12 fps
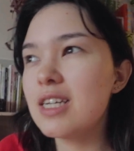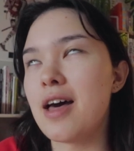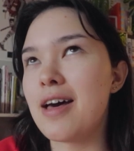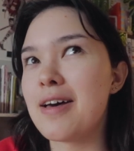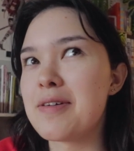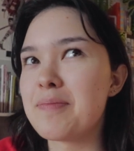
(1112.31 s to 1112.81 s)

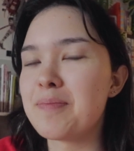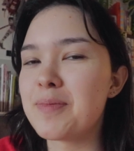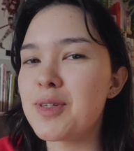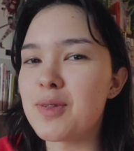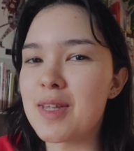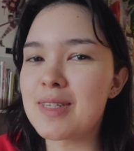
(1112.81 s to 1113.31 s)

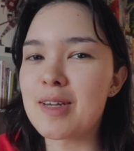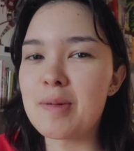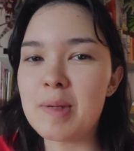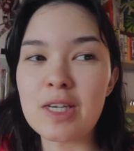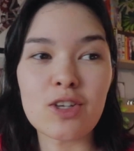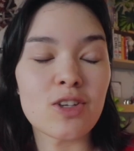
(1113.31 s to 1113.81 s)
So that's going to
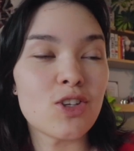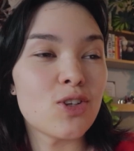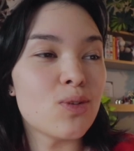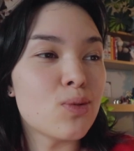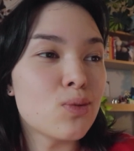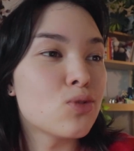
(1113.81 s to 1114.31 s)
be a
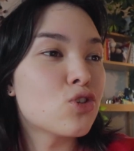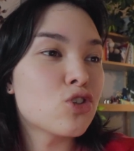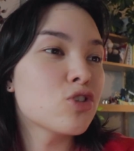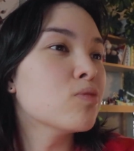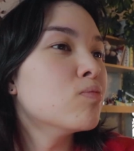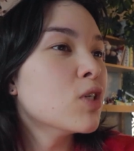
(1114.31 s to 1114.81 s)

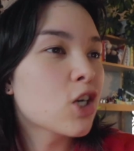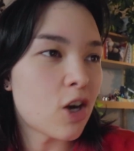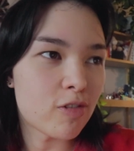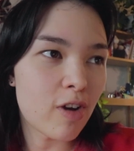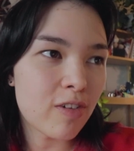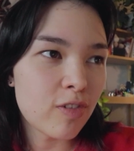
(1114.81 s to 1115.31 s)
huge
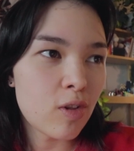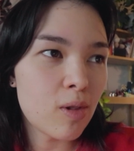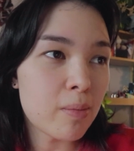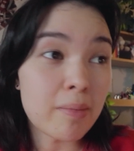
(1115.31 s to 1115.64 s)
kerfuffle.